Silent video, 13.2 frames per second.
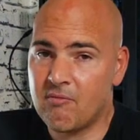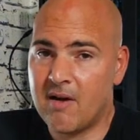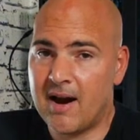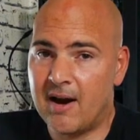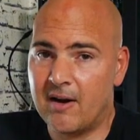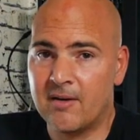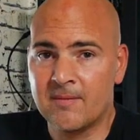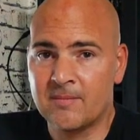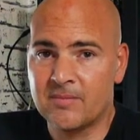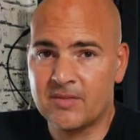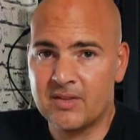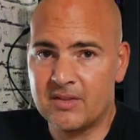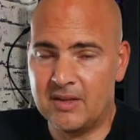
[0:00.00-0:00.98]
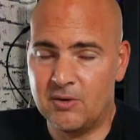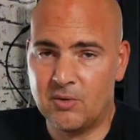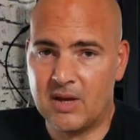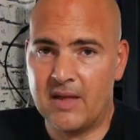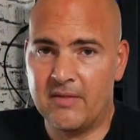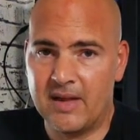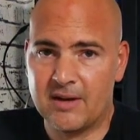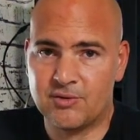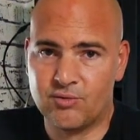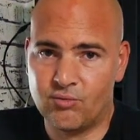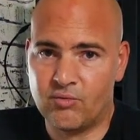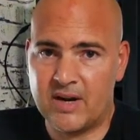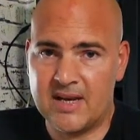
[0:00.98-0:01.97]
rare that you'll get the
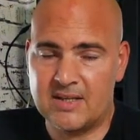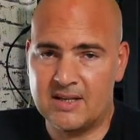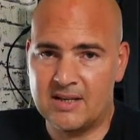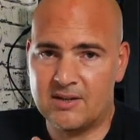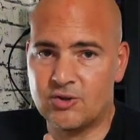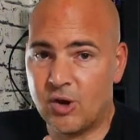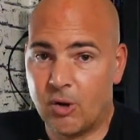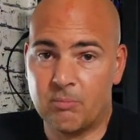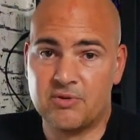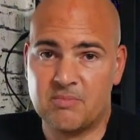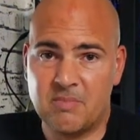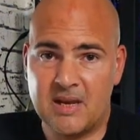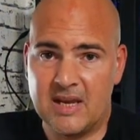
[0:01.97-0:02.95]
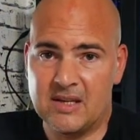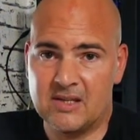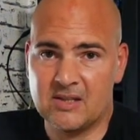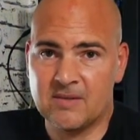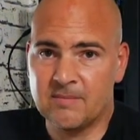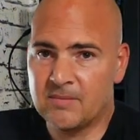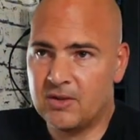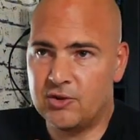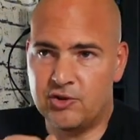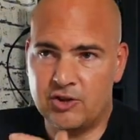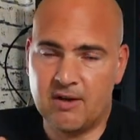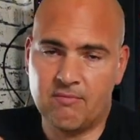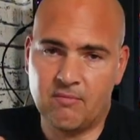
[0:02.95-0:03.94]
actual rated top speeds.
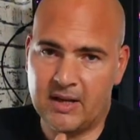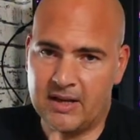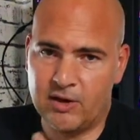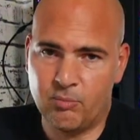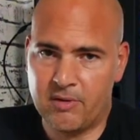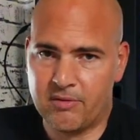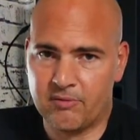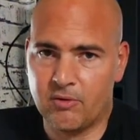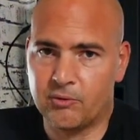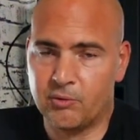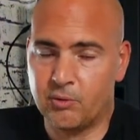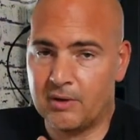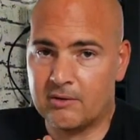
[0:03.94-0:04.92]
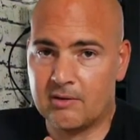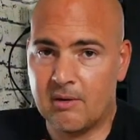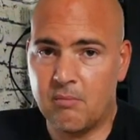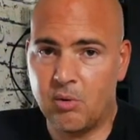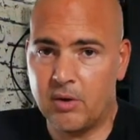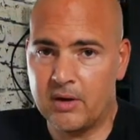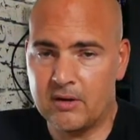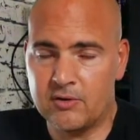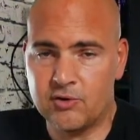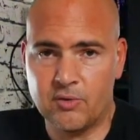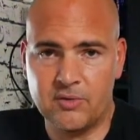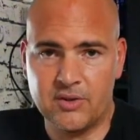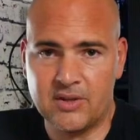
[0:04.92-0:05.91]
Generally, you'll be throttled at some point
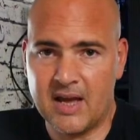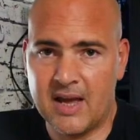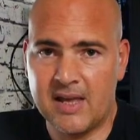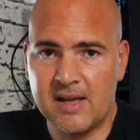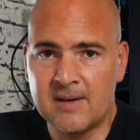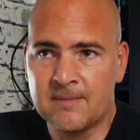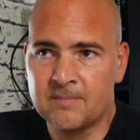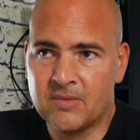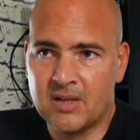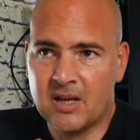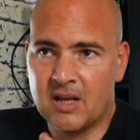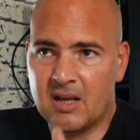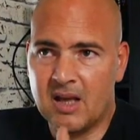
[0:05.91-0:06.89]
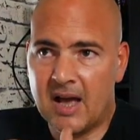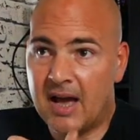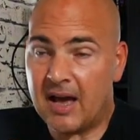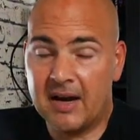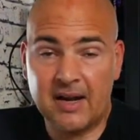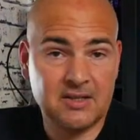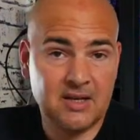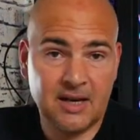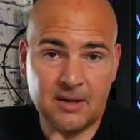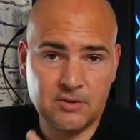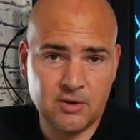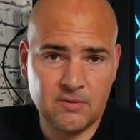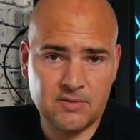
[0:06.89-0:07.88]
during the day, and as
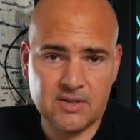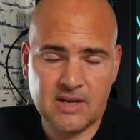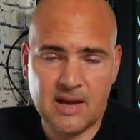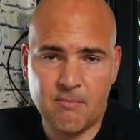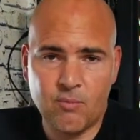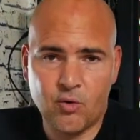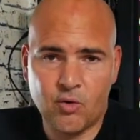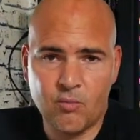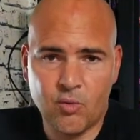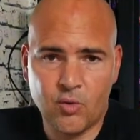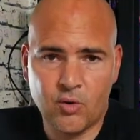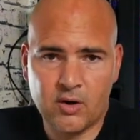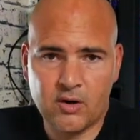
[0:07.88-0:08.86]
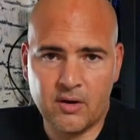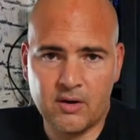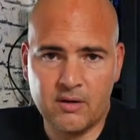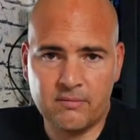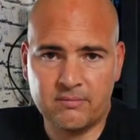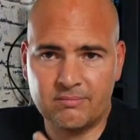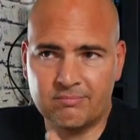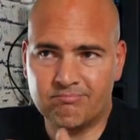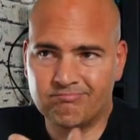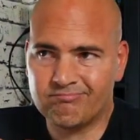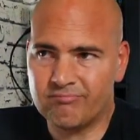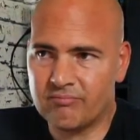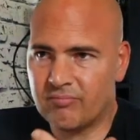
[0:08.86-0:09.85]
cloud services get more and more kind of
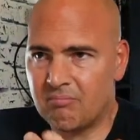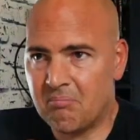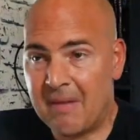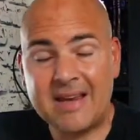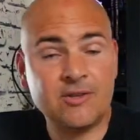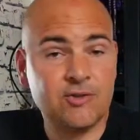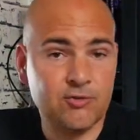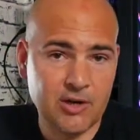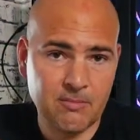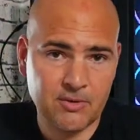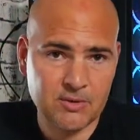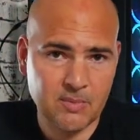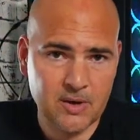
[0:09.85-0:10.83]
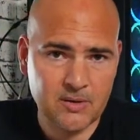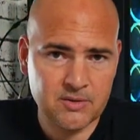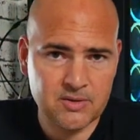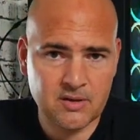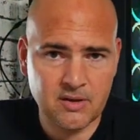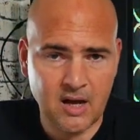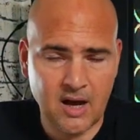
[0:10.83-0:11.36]
mainstream, I suppose,